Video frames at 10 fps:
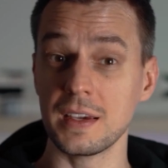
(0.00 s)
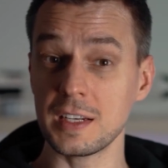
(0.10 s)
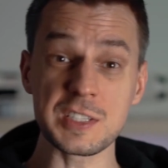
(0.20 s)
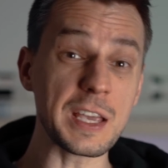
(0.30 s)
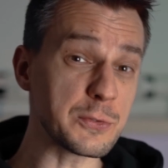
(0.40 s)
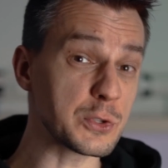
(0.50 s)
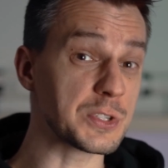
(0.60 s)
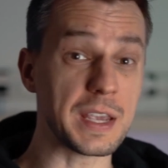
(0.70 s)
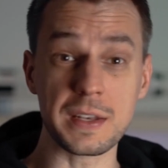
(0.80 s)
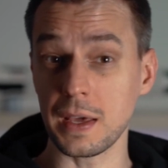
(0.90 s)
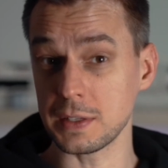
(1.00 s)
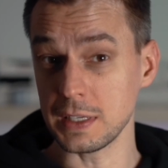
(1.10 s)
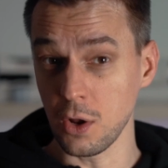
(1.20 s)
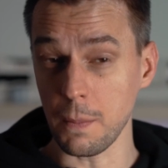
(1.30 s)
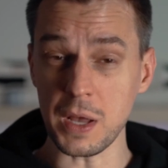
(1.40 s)
It is safe to say that
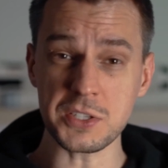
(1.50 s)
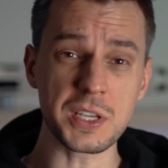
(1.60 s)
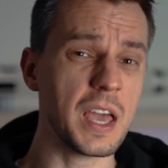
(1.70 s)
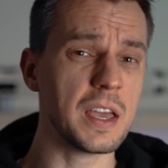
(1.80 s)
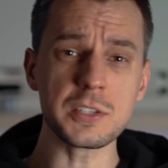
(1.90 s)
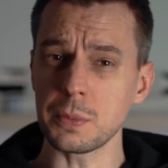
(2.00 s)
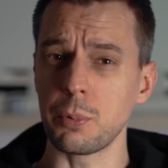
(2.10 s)
Elon Musk is the